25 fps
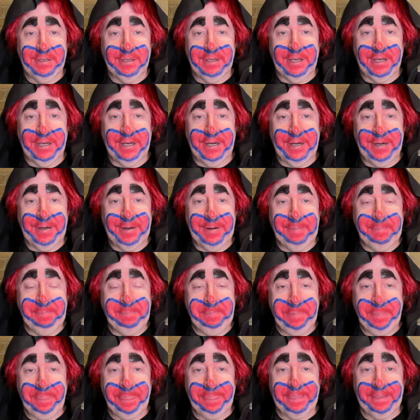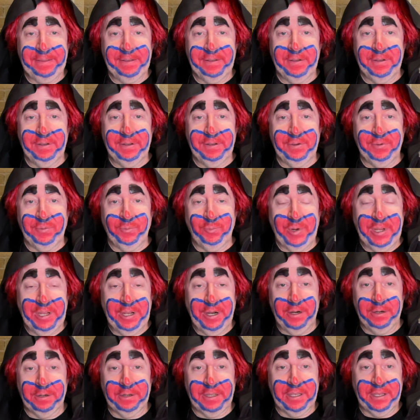We
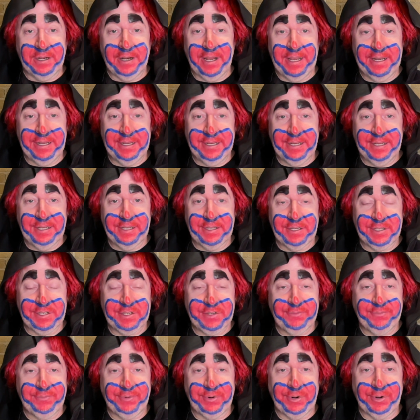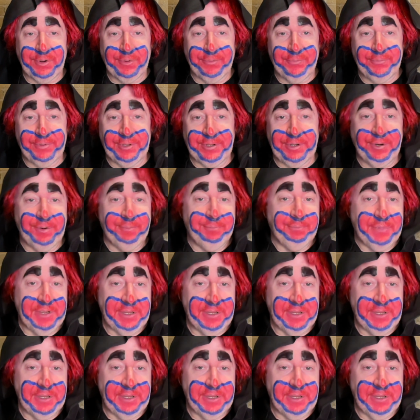all get ideas for a film,